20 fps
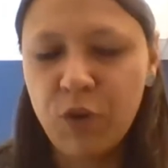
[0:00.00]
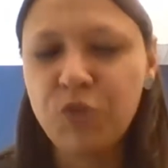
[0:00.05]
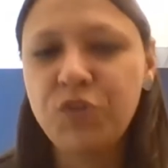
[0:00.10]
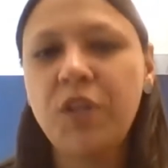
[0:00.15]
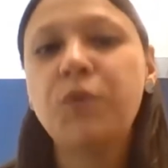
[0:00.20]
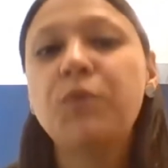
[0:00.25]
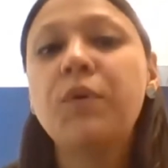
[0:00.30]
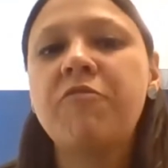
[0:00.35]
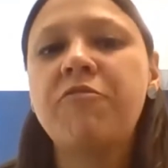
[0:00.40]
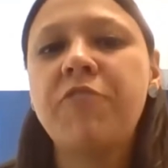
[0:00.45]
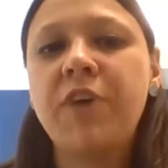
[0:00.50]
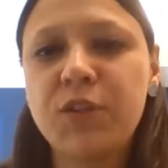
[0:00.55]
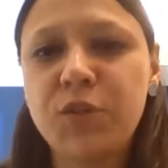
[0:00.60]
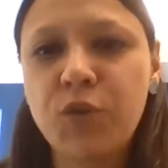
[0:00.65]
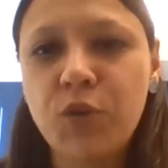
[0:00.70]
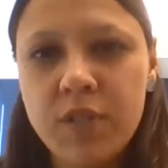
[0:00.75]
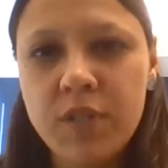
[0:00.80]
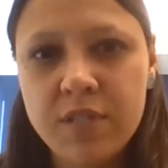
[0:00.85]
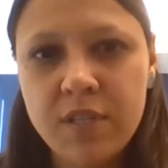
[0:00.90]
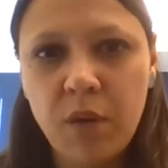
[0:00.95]
the measure
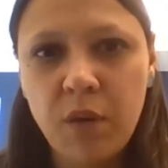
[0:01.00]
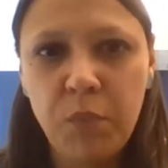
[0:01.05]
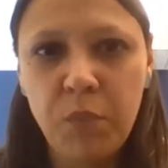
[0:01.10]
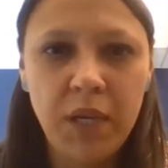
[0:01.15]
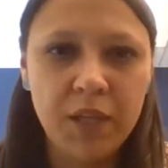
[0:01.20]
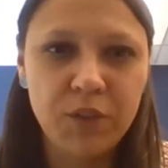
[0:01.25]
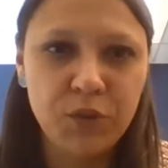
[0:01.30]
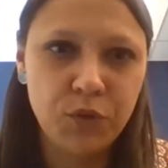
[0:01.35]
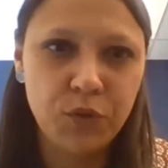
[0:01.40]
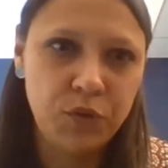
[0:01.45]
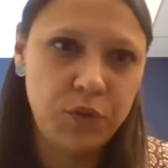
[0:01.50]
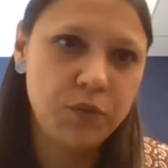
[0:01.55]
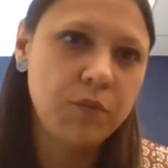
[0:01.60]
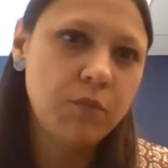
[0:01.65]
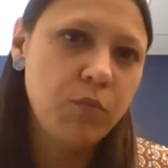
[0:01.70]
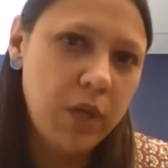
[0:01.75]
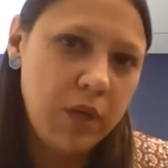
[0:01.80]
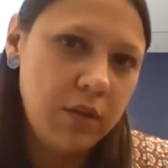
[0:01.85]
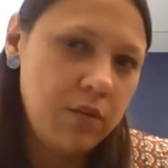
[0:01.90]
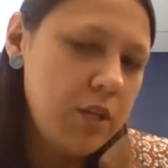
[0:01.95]
is not
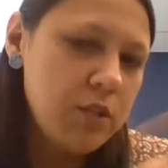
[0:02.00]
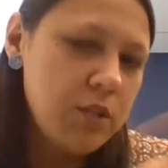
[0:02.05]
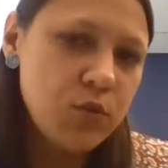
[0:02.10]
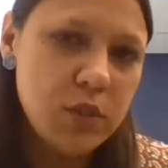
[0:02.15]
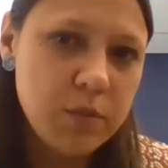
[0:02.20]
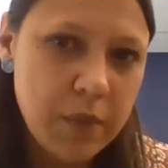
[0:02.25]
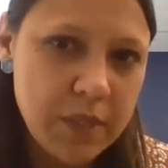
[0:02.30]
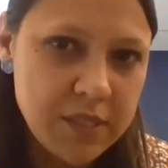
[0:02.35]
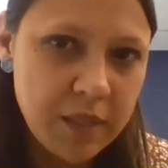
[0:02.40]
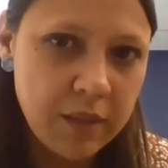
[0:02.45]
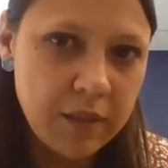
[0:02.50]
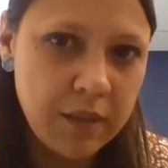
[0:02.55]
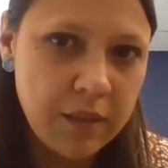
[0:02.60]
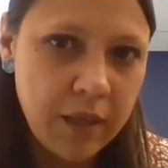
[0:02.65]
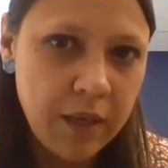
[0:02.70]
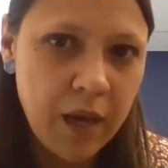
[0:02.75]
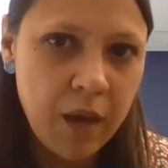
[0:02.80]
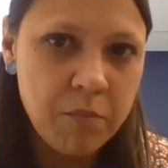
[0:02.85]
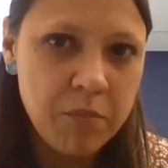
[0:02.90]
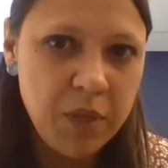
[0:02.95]
discriminatory, it has no
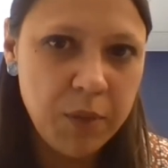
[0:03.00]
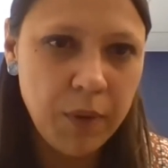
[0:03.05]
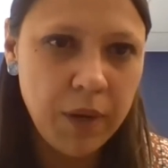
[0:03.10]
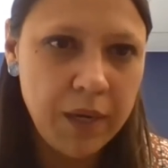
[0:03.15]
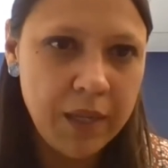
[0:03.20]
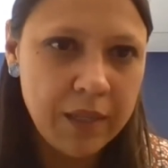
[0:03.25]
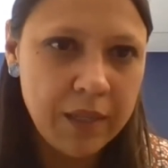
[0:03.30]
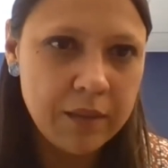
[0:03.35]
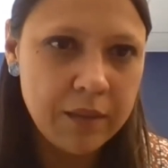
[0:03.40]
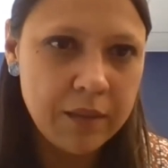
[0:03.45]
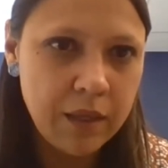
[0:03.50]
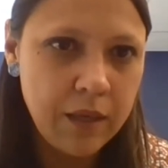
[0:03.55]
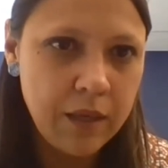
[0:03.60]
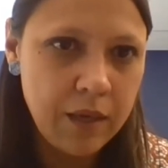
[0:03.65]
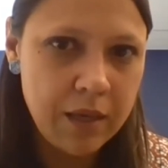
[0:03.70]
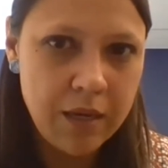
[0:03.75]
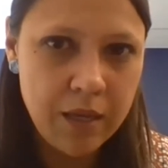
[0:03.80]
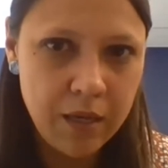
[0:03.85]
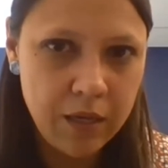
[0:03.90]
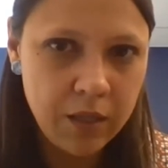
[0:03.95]
discriminatory effect.
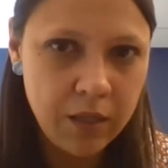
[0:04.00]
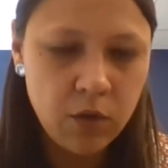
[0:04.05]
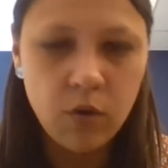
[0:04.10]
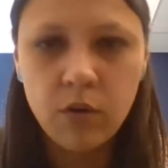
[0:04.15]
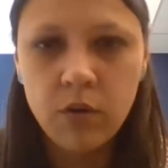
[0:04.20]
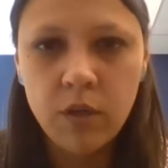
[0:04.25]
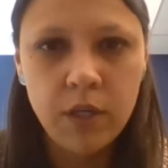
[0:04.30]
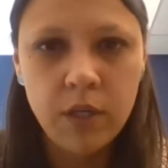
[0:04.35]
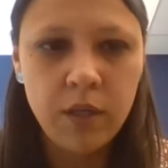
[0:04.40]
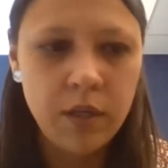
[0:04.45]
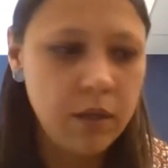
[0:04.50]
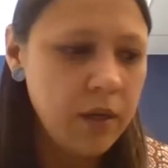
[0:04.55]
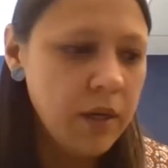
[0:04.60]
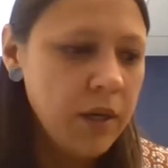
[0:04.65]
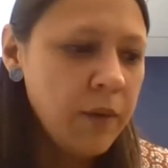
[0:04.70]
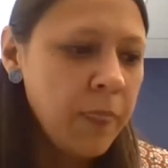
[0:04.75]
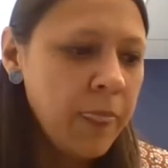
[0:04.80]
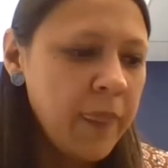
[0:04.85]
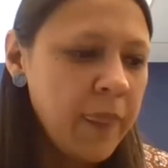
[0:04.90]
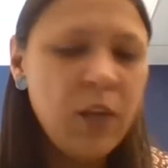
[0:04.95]
This is quite
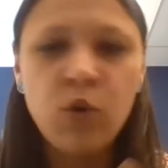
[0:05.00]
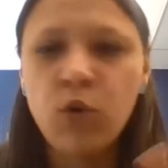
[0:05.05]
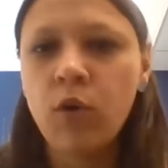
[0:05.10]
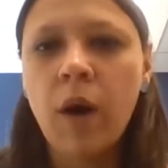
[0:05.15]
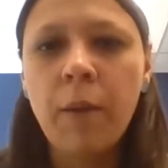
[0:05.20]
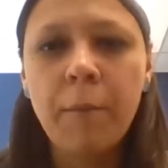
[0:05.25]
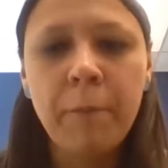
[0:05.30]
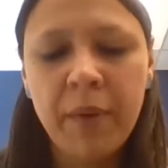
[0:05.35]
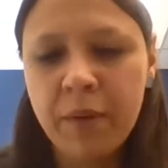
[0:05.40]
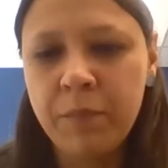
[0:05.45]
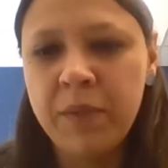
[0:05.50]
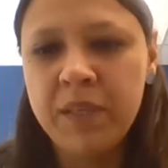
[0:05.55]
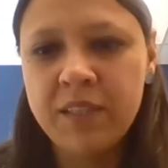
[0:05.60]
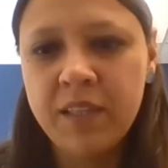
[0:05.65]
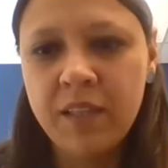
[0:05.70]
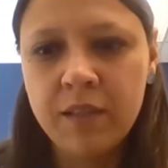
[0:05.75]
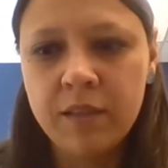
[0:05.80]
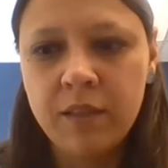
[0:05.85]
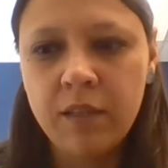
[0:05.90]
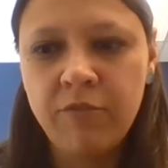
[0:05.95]
ambivalent
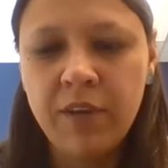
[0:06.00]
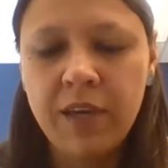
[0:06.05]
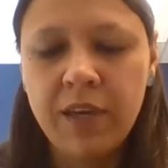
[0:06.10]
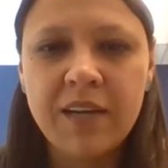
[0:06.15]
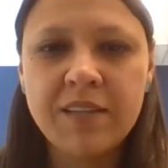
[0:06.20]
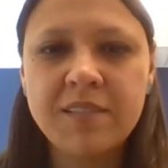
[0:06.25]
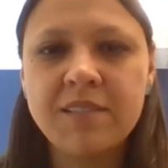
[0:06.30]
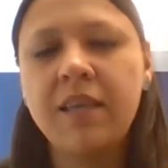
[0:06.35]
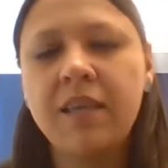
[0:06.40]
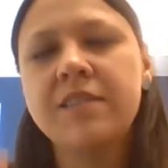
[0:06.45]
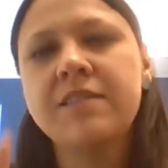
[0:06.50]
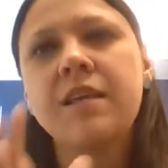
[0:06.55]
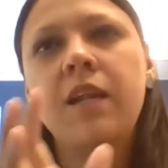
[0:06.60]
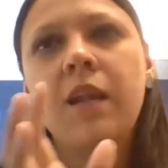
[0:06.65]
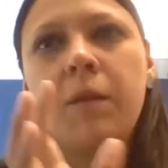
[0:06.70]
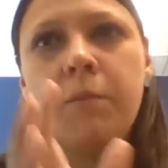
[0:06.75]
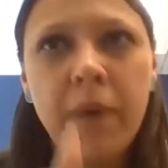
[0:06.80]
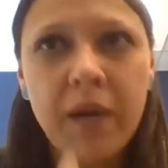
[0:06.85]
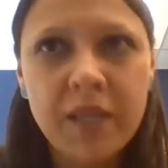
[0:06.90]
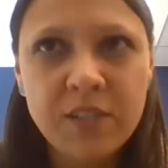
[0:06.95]
and generic
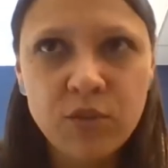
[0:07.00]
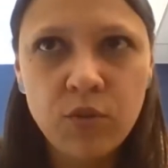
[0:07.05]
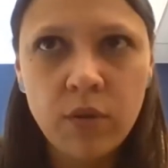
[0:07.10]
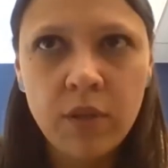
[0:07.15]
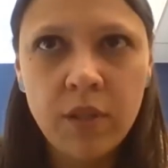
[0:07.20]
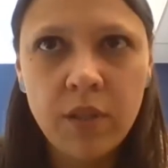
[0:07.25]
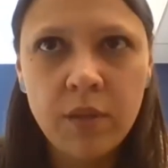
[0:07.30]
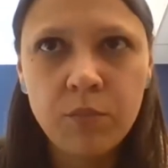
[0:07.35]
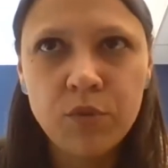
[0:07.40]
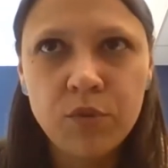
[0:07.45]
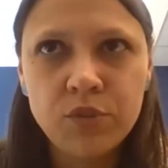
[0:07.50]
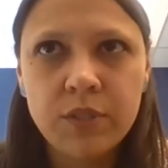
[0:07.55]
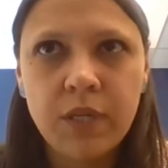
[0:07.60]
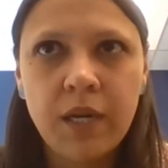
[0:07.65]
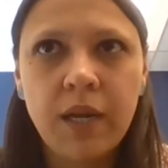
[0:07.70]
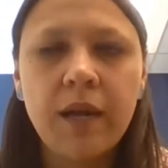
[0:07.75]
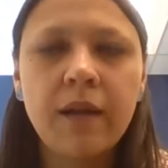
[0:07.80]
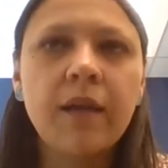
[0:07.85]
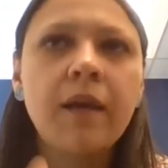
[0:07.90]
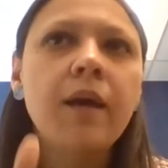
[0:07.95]
and will not allow to
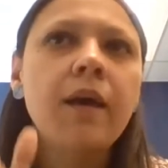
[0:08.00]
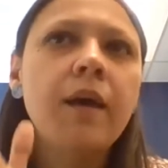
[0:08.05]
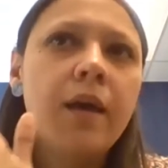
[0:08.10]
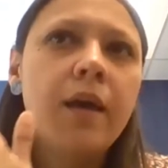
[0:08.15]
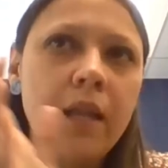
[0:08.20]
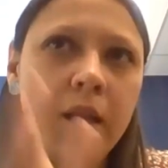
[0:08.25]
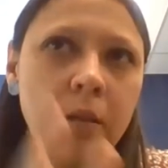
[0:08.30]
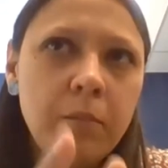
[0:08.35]
identify